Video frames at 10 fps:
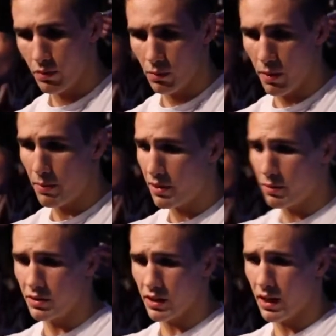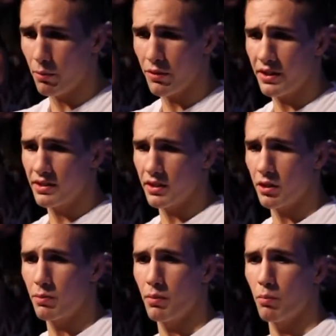maybe there was a couple of things that could
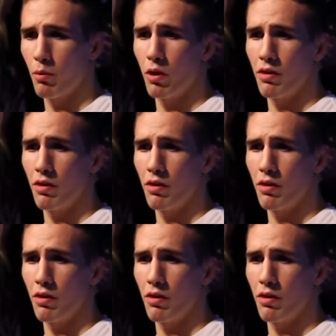have been more